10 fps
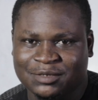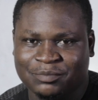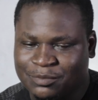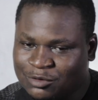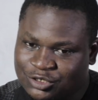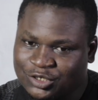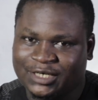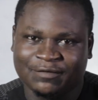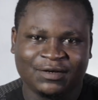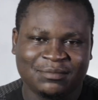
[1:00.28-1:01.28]
me, people
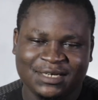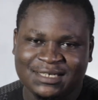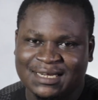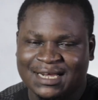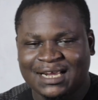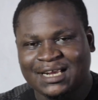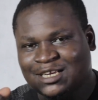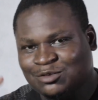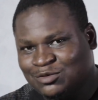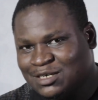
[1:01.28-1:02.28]
joined the family.
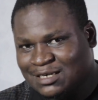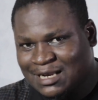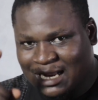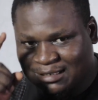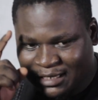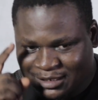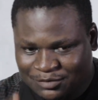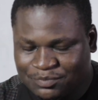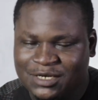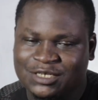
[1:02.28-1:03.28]
And today, as I
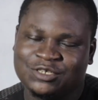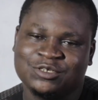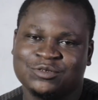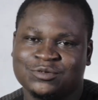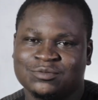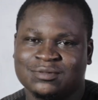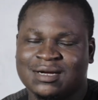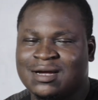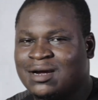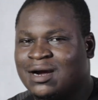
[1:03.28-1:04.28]
speak to you,
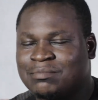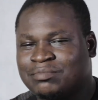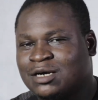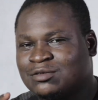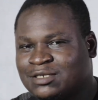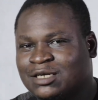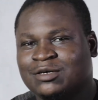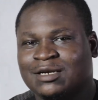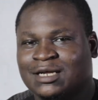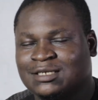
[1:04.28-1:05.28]
I'm proud to tell
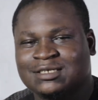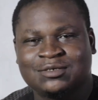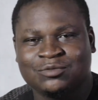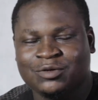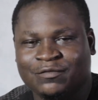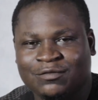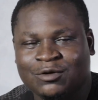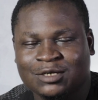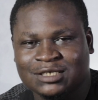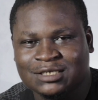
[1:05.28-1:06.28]
you that we've
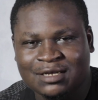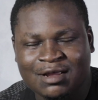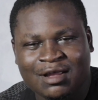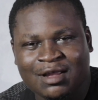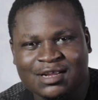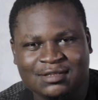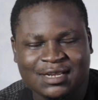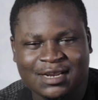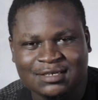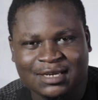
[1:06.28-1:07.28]
gotten a
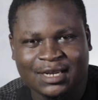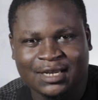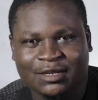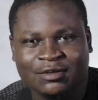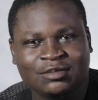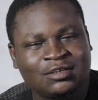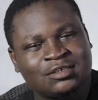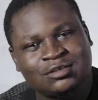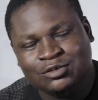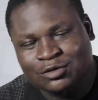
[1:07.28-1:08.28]
10K
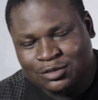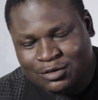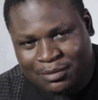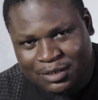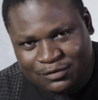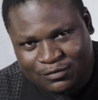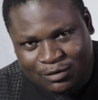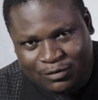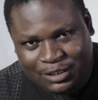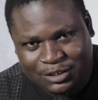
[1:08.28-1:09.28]
subscribers
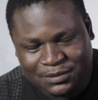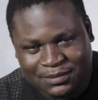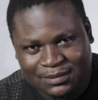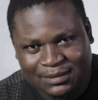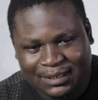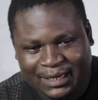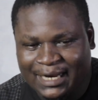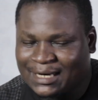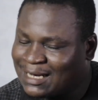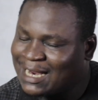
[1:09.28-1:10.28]
followership.
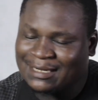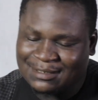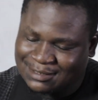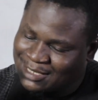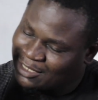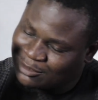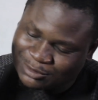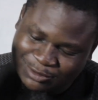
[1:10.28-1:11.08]
And I thank you